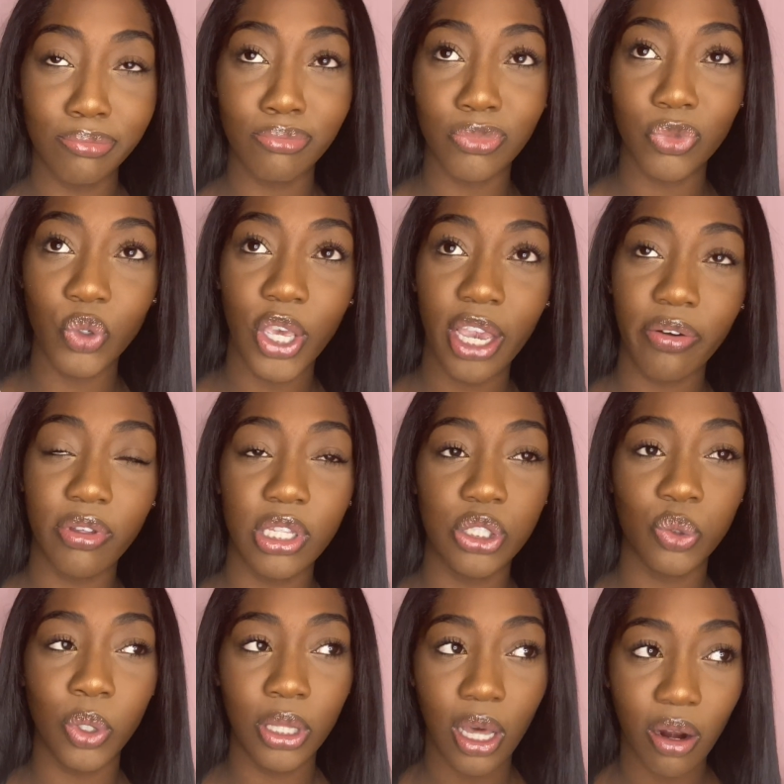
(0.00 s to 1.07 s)
you can't really do
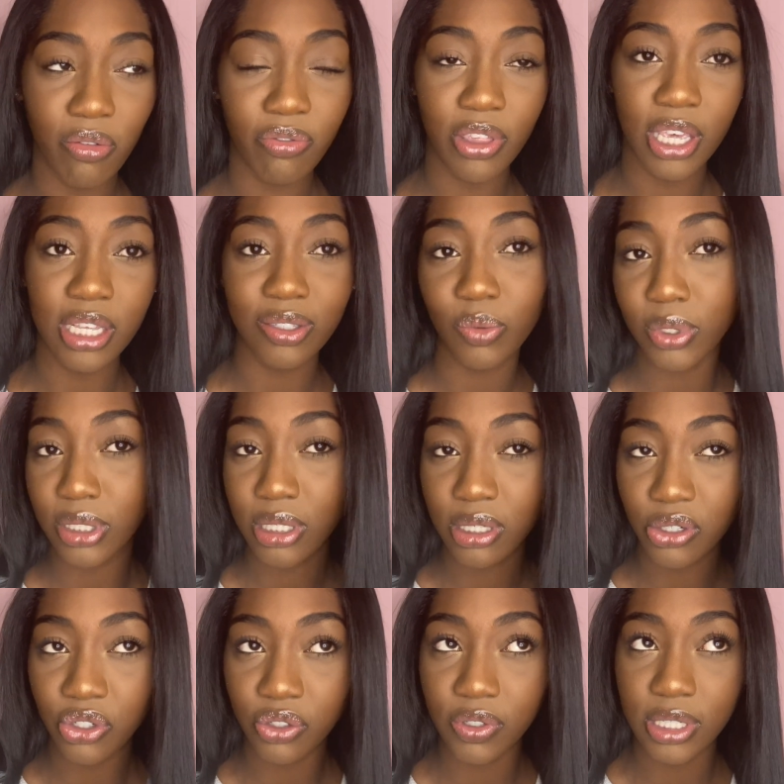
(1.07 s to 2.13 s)
a lot of things once
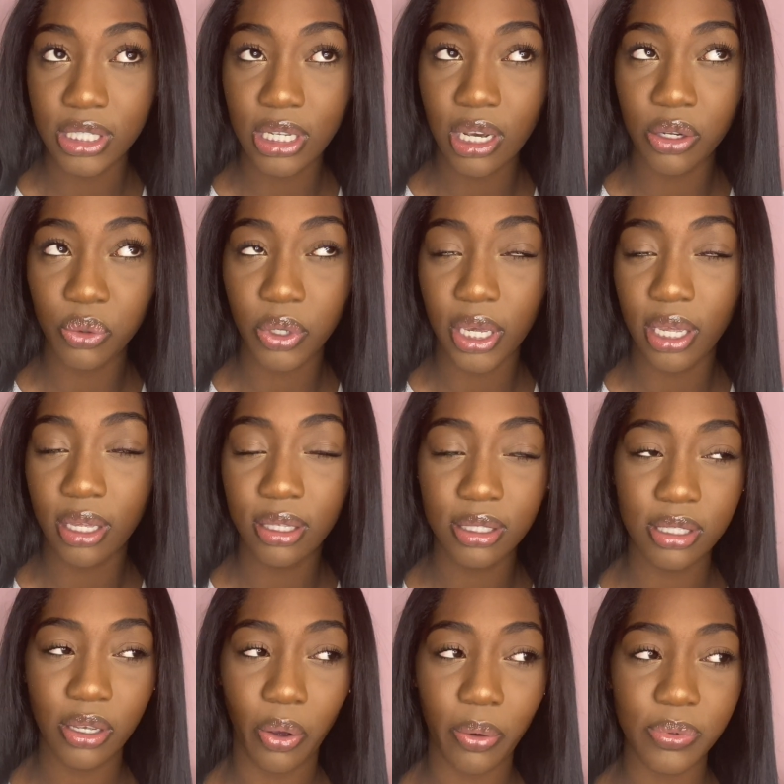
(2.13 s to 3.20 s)
surgery's done.
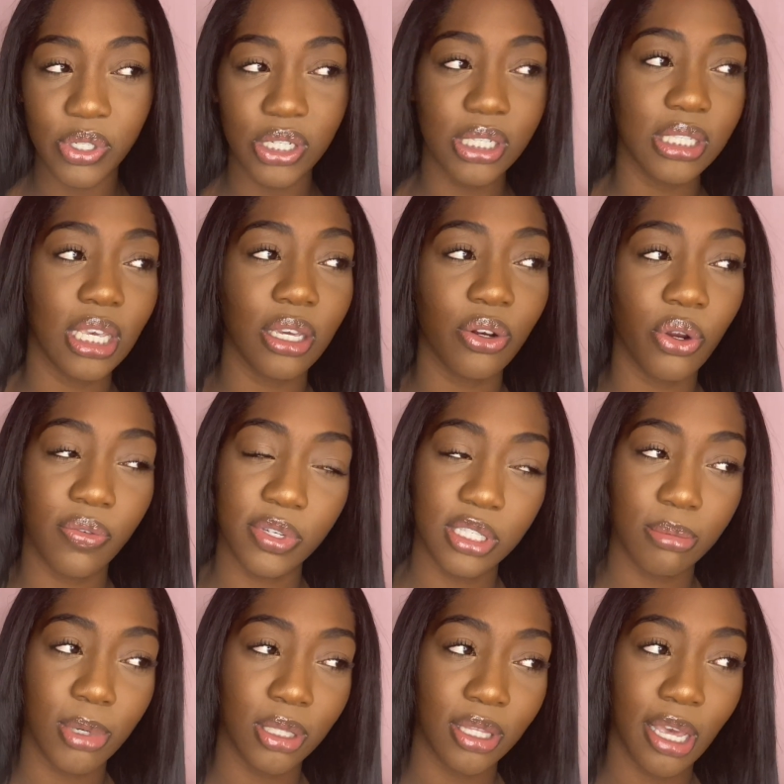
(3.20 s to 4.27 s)
So I was just like nervous
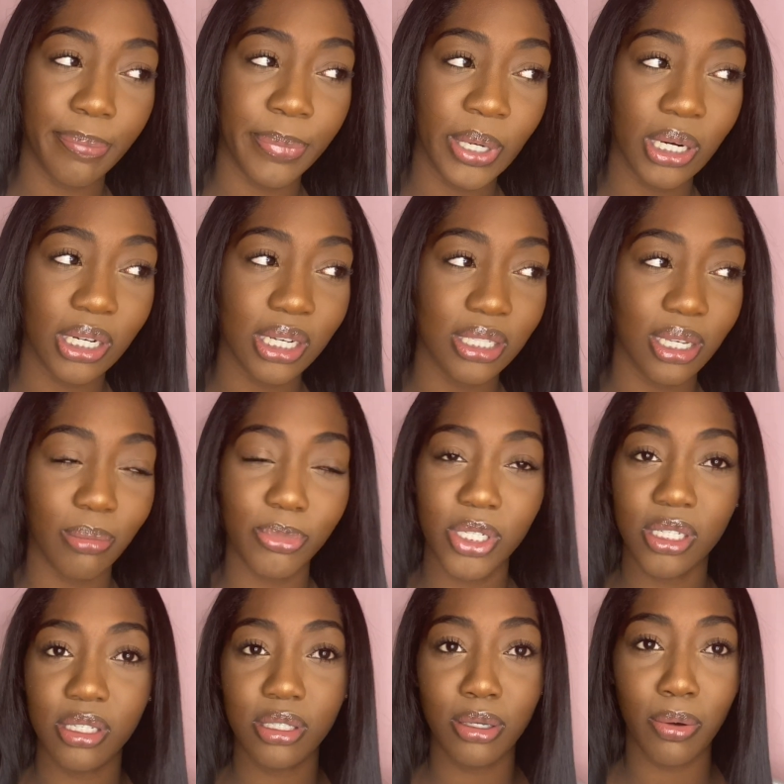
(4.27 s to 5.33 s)
about that part, because I'm
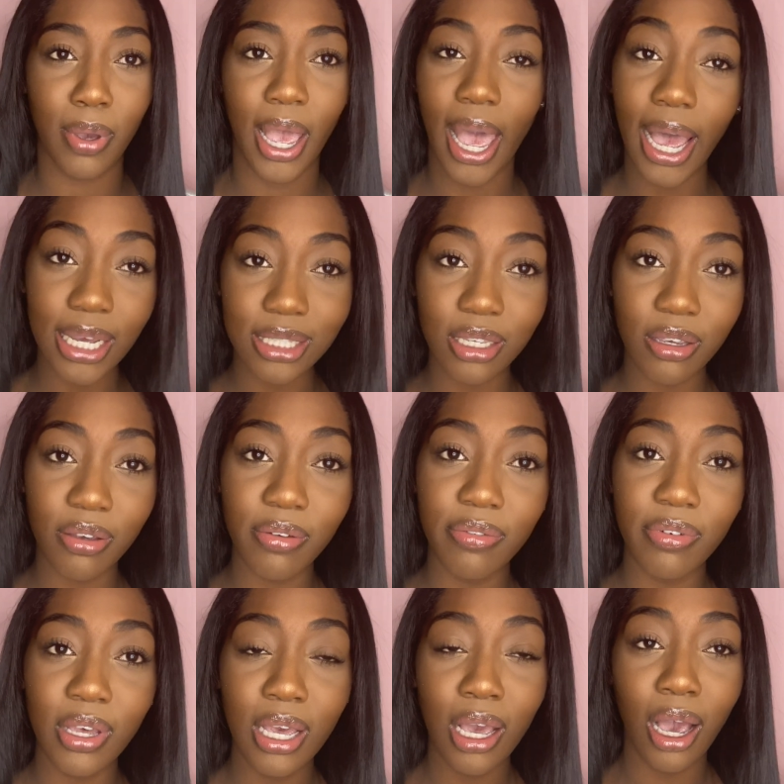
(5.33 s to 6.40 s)
just so active.
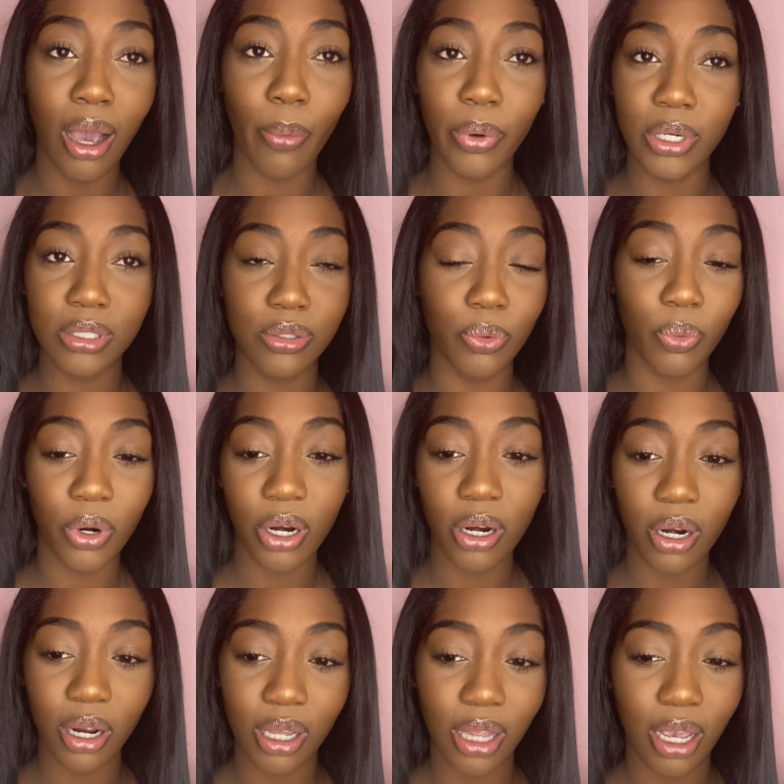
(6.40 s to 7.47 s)
I wanted to
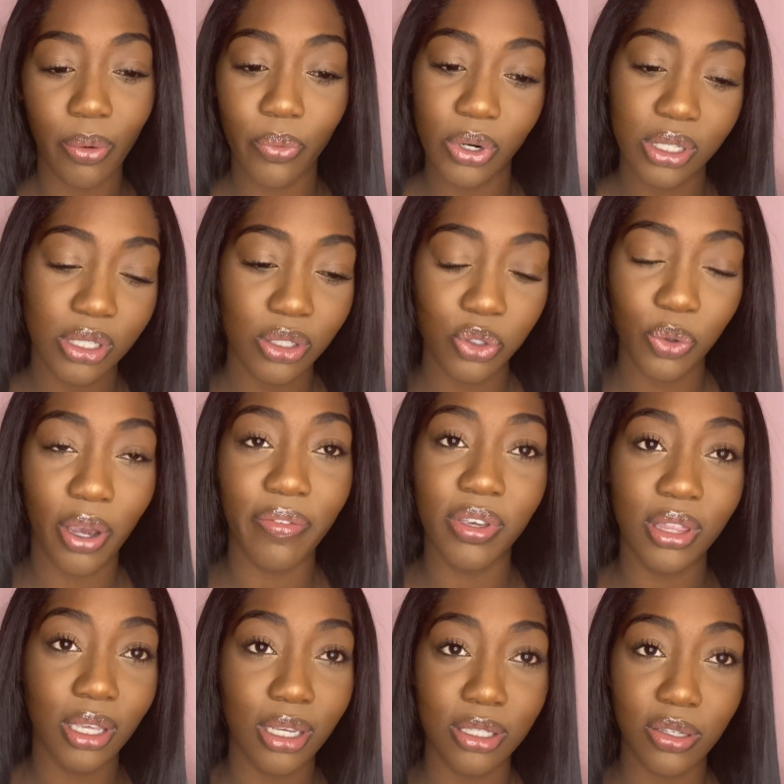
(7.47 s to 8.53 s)
work, like I wanted to do
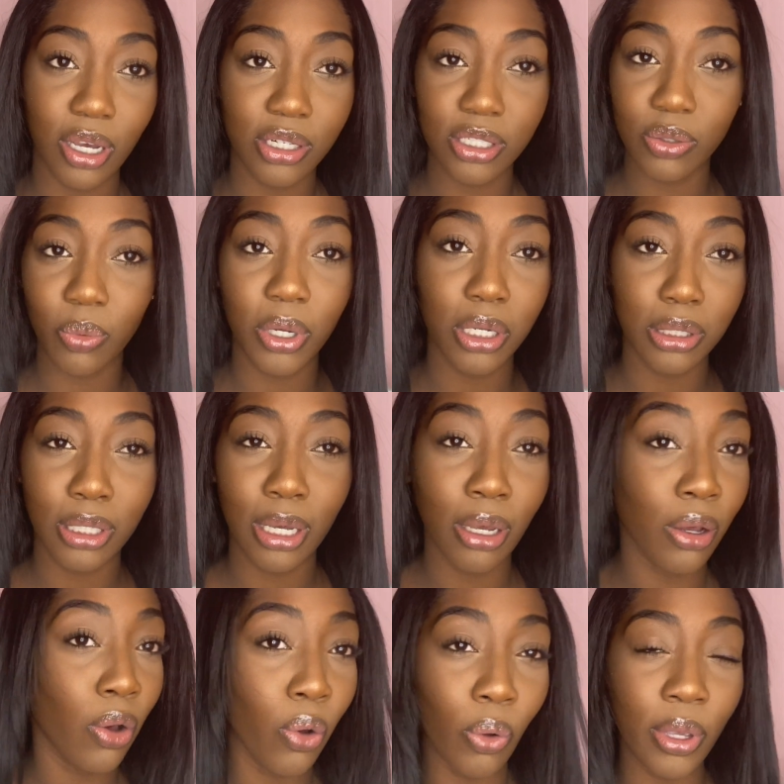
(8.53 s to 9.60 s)
everything. So I just wanted the
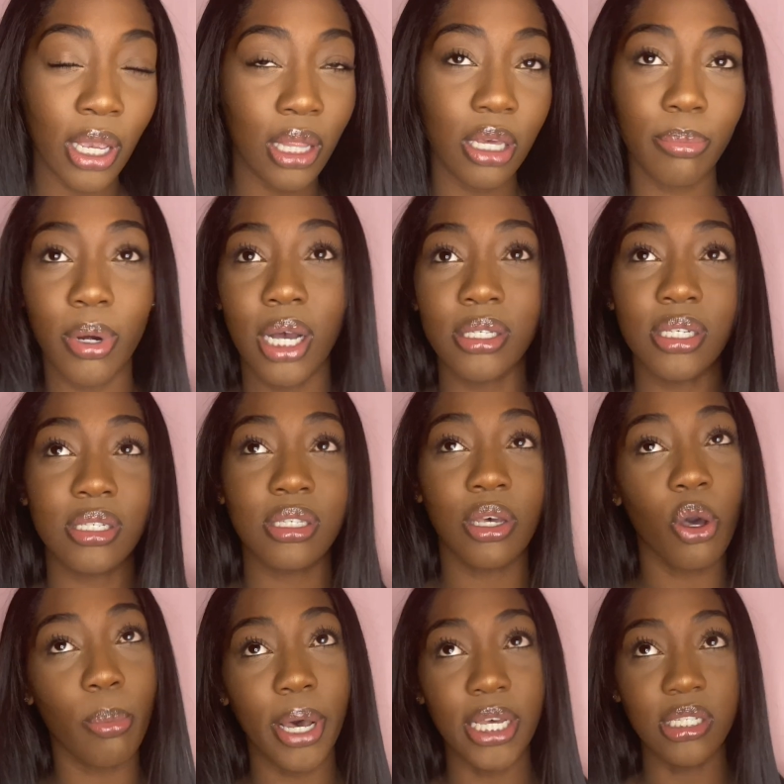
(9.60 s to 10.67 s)
whole healing process to go
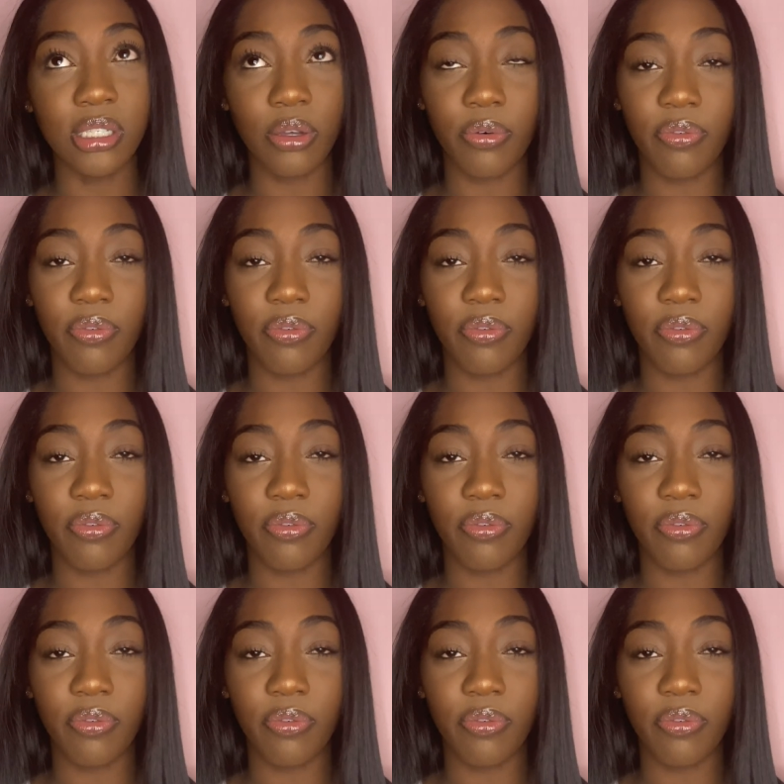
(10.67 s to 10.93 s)
by so